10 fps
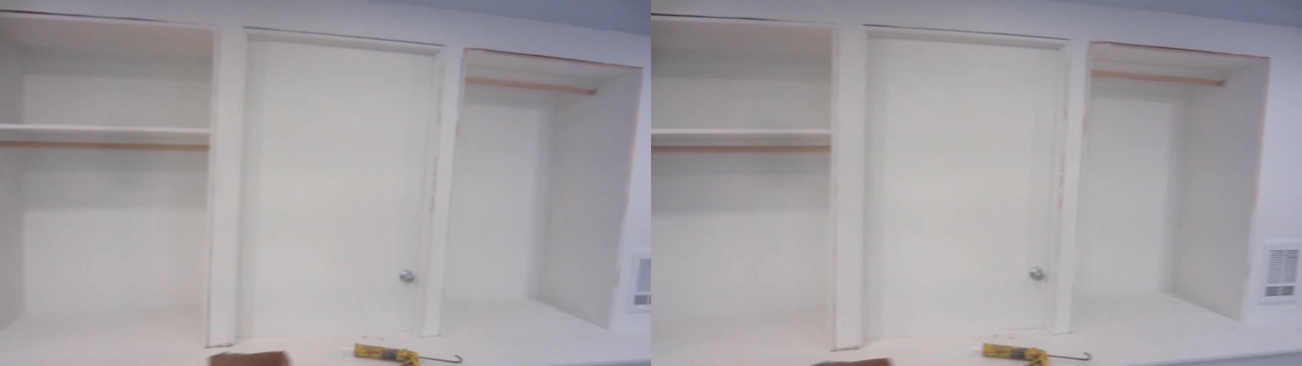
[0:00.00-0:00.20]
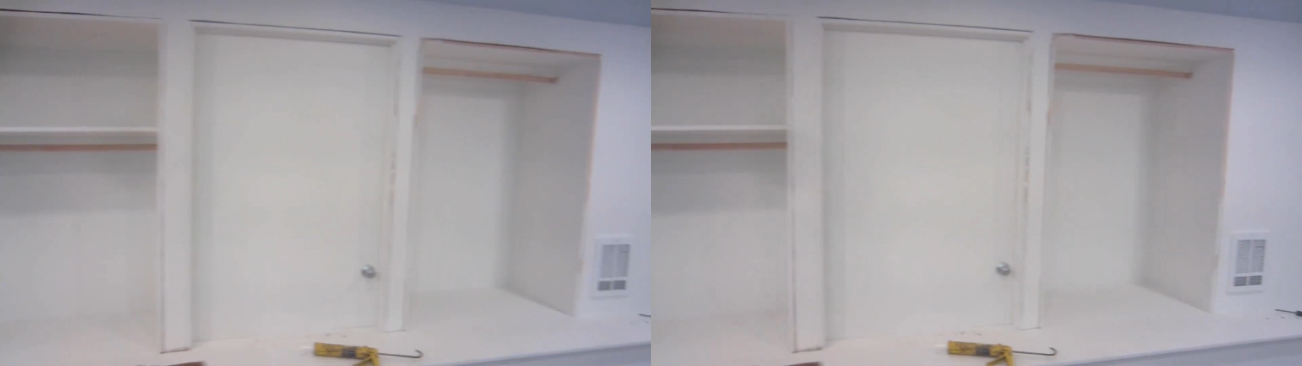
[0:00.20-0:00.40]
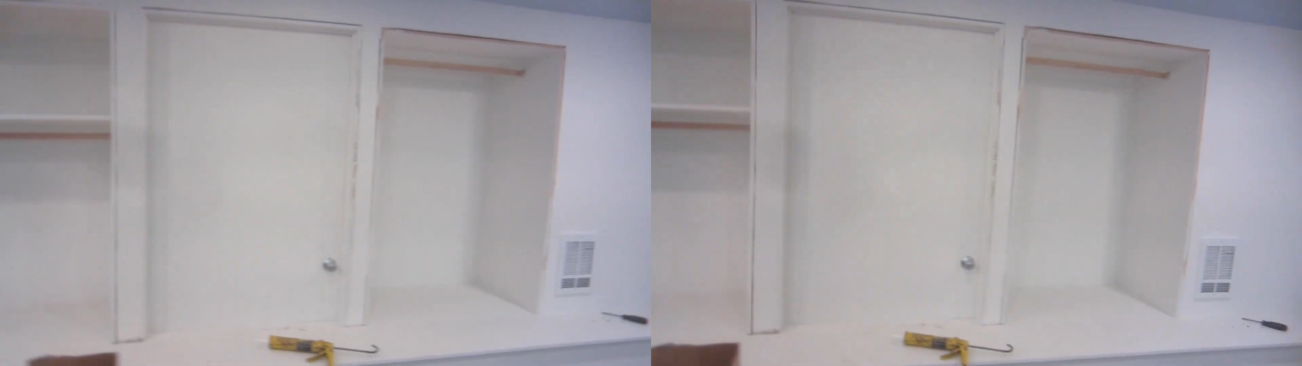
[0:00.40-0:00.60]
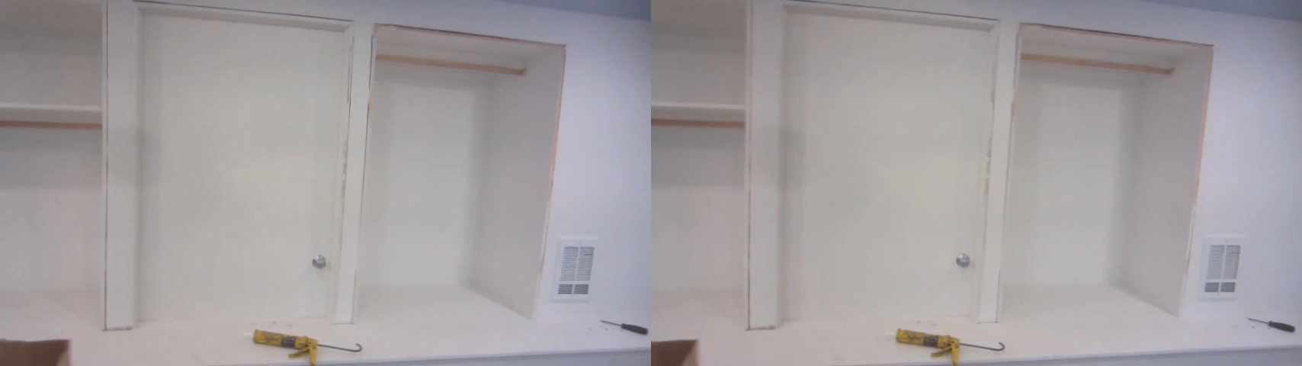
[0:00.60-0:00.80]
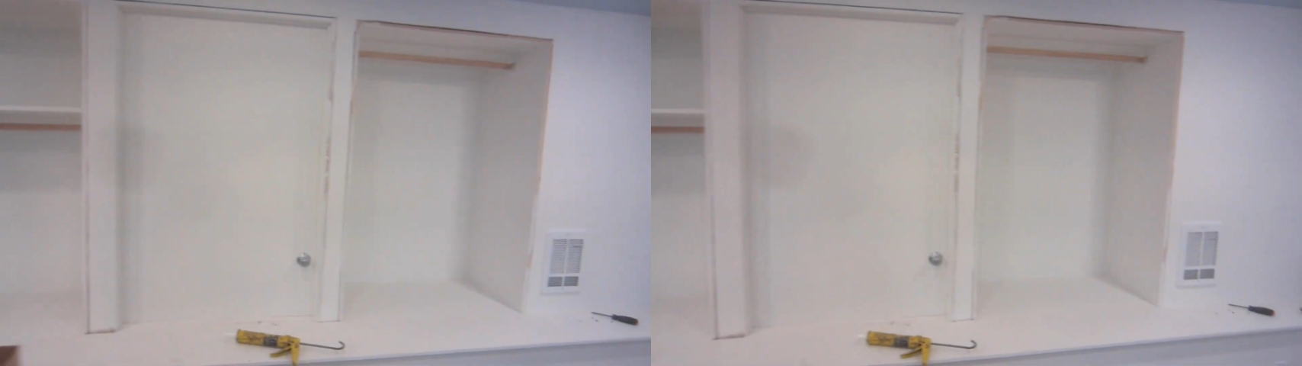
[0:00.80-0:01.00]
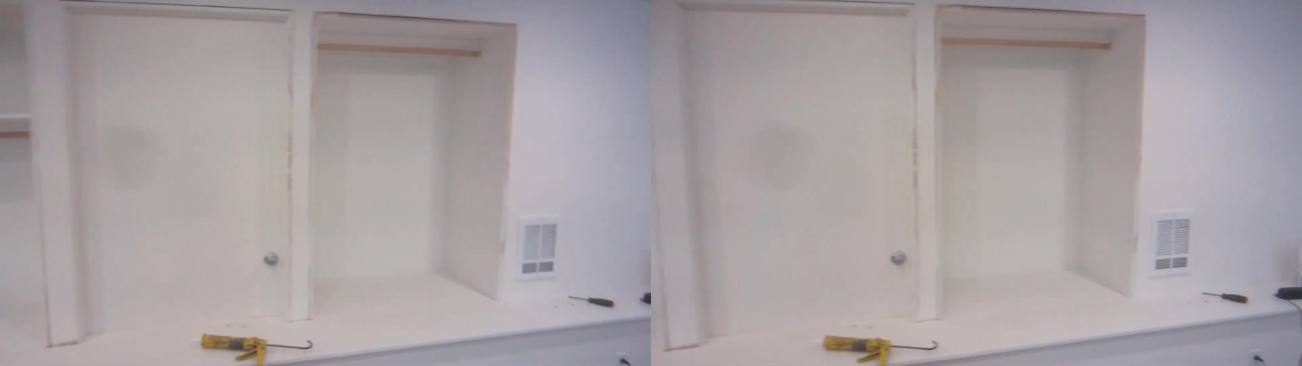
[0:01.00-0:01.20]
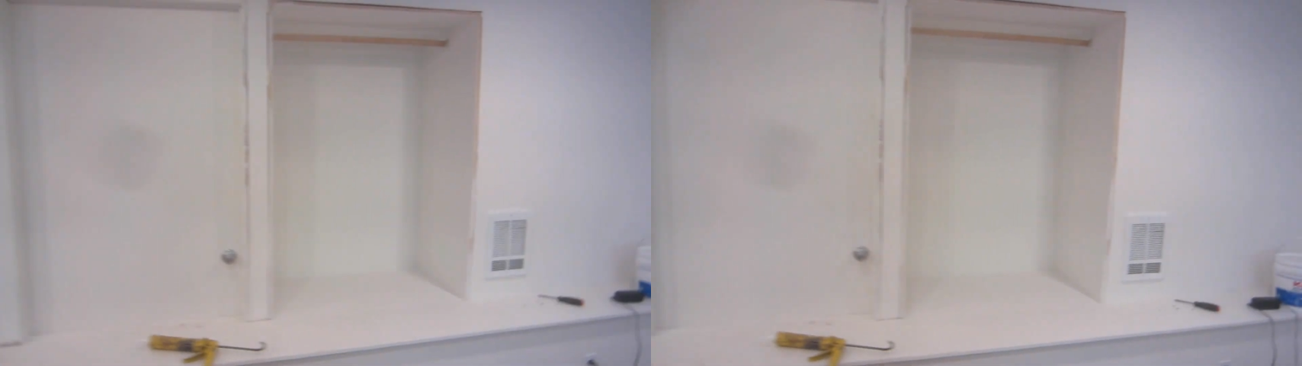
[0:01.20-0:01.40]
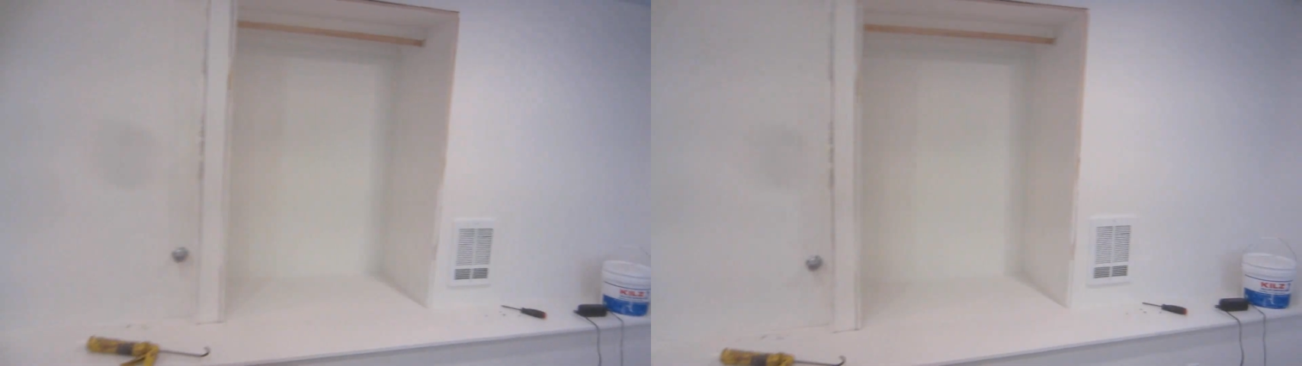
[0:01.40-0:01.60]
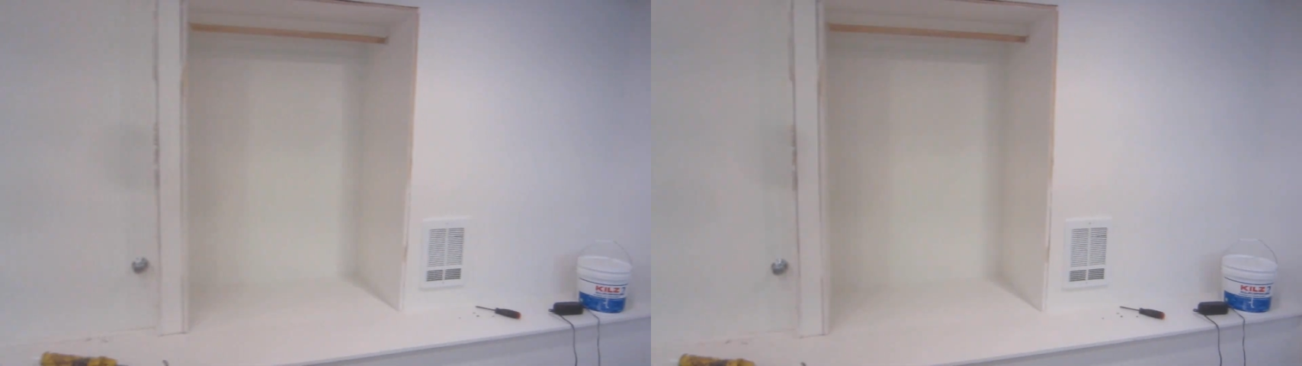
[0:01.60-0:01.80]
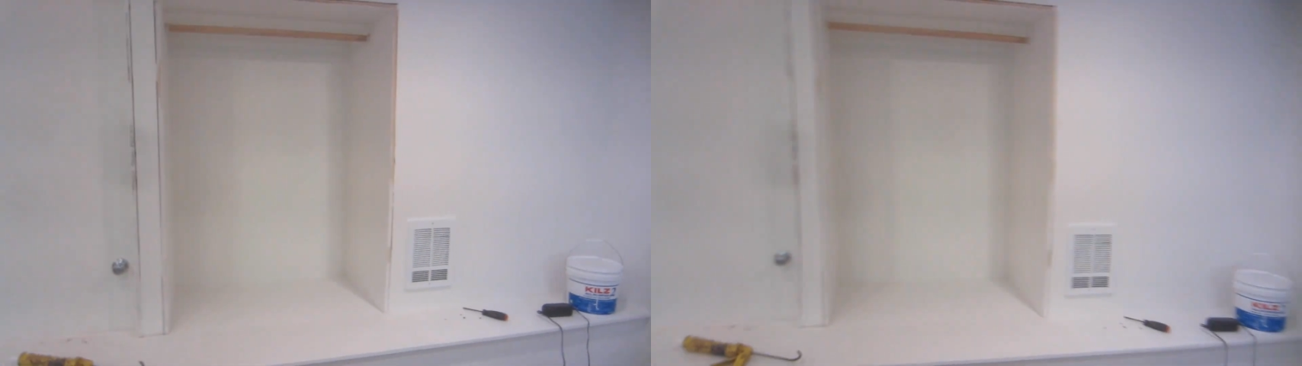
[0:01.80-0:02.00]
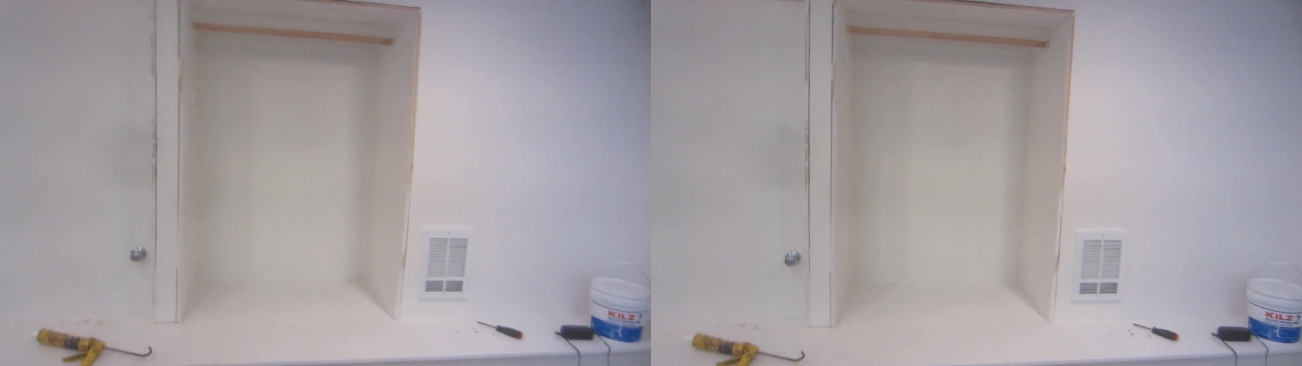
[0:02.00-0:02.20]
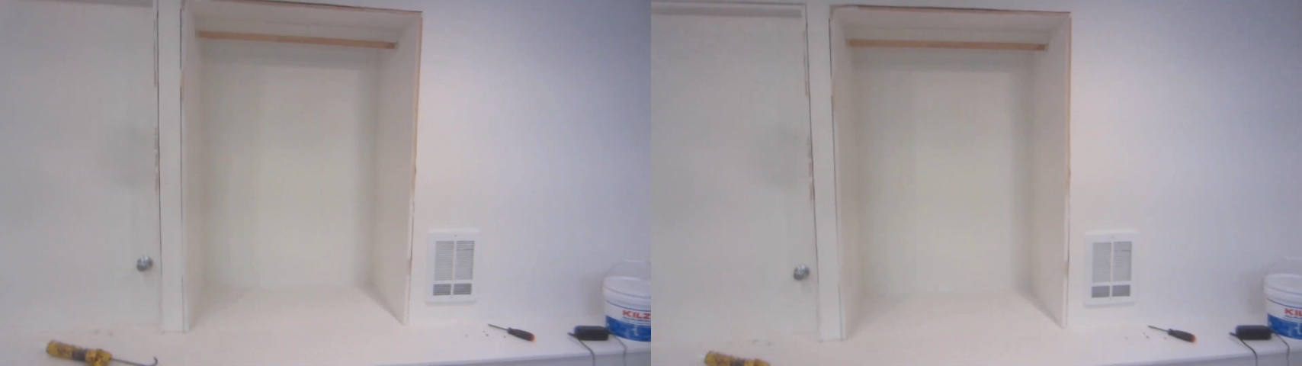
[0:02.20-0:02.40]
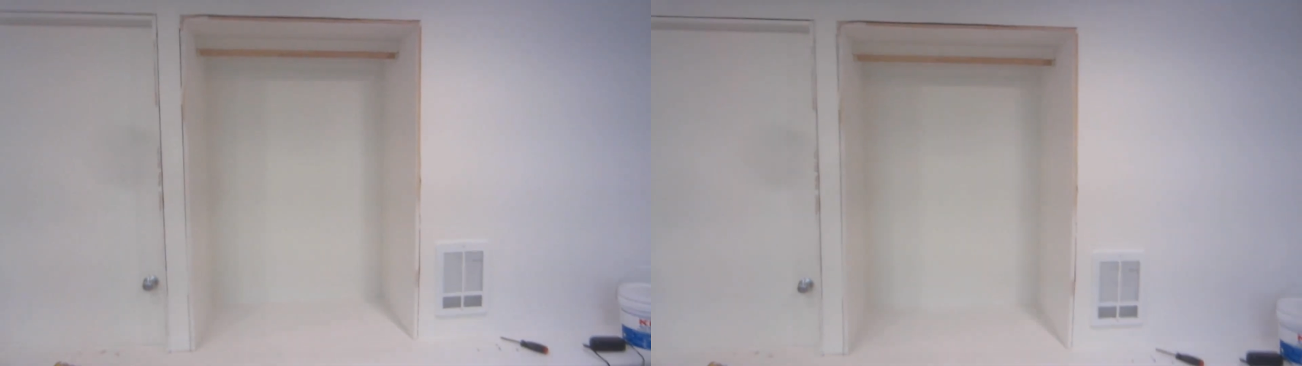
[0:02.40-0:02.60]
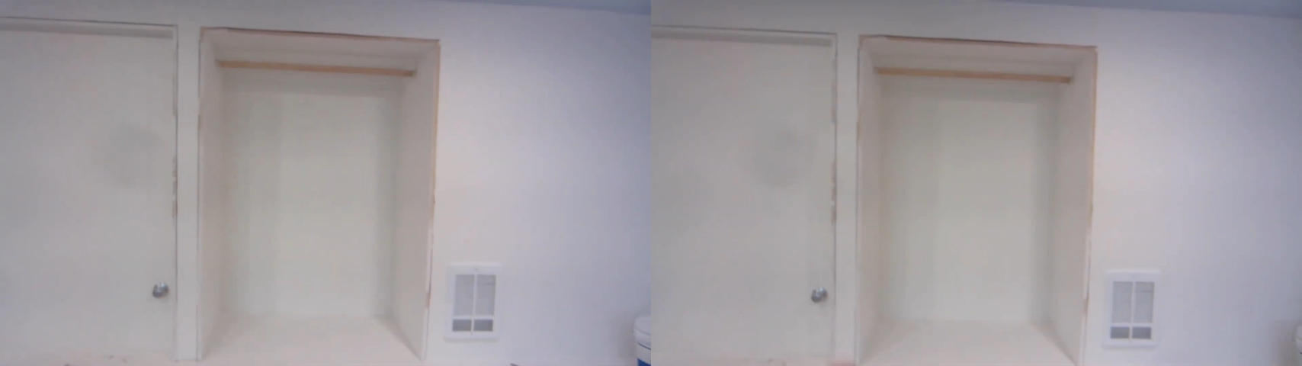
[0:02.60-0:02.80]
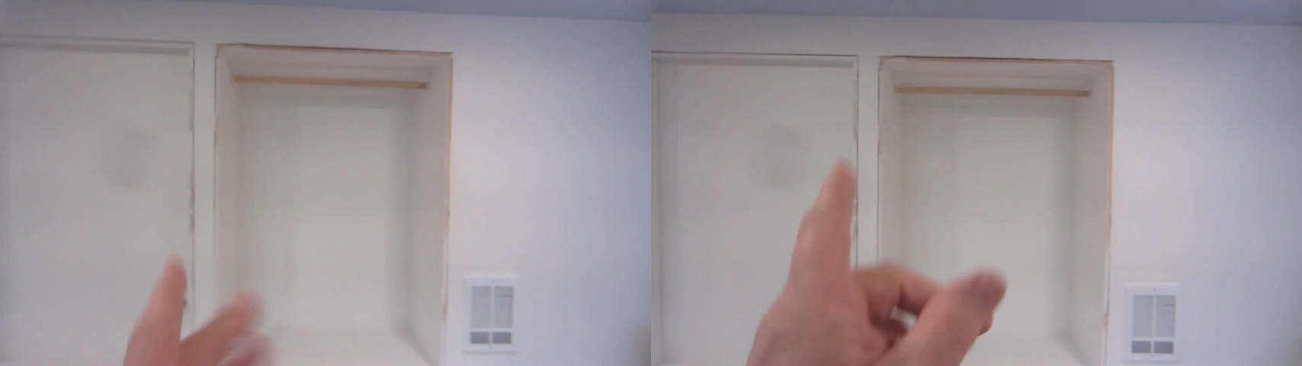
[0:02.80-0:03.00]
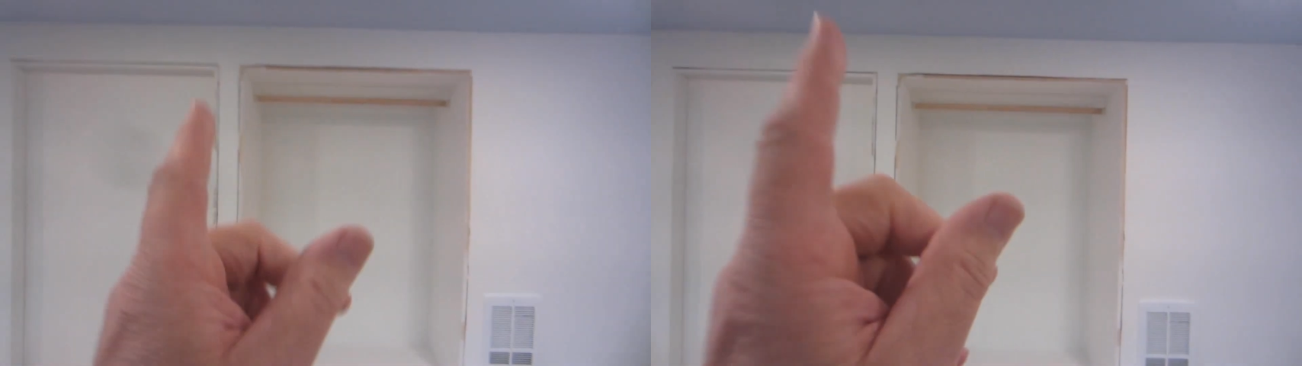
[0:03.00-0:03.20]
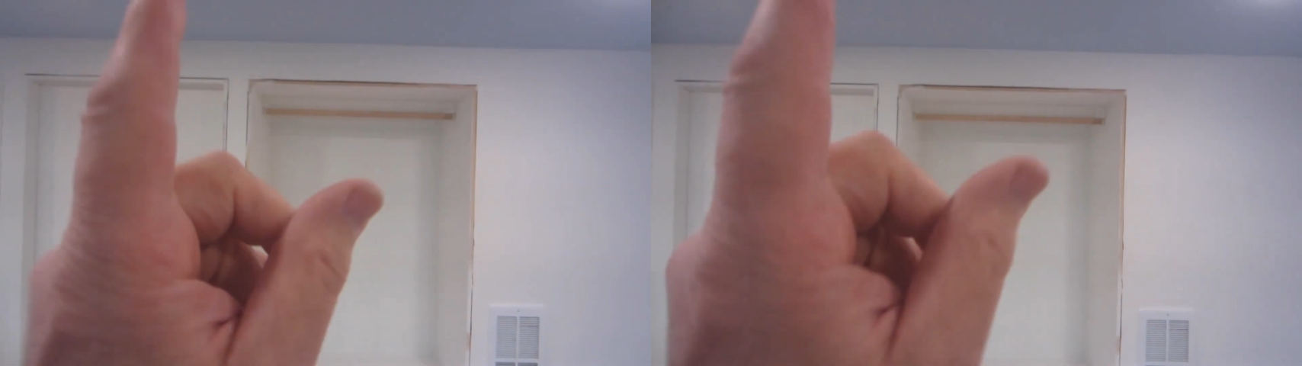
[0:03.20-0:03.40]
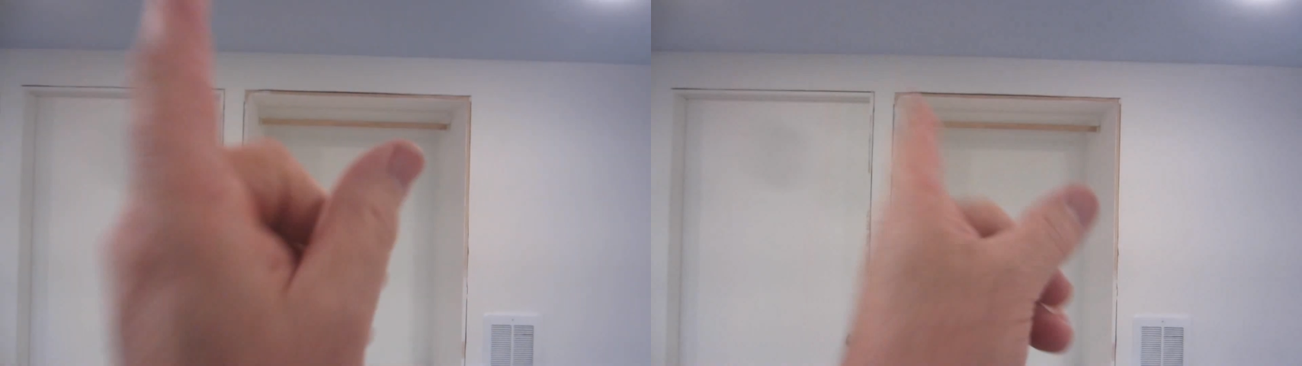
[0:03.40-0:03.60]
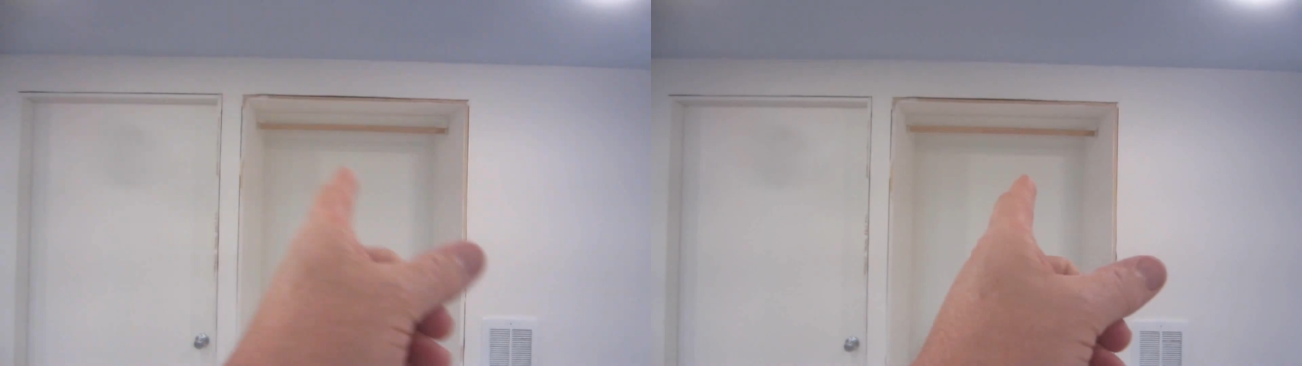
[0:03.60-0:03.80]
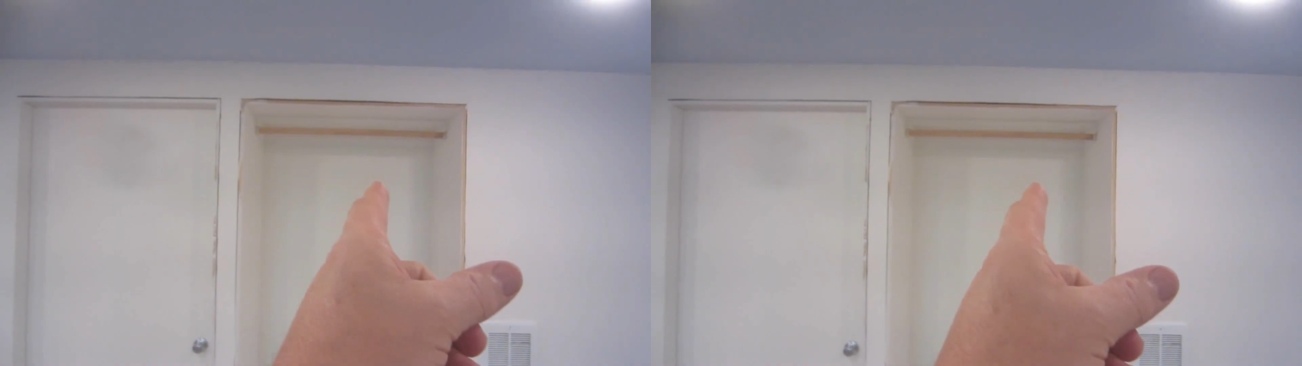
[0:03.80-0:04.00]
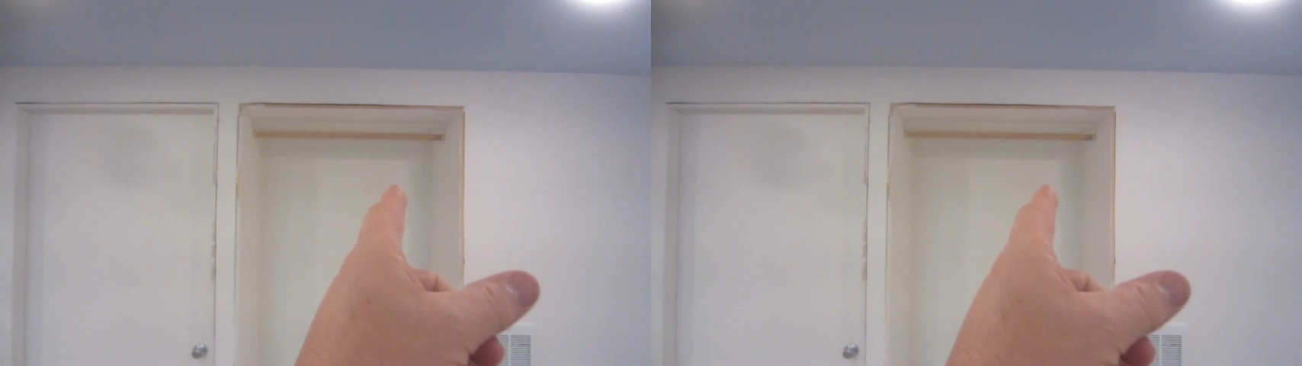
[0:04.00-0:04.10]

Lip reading: No face is visible, so there are no lips to read.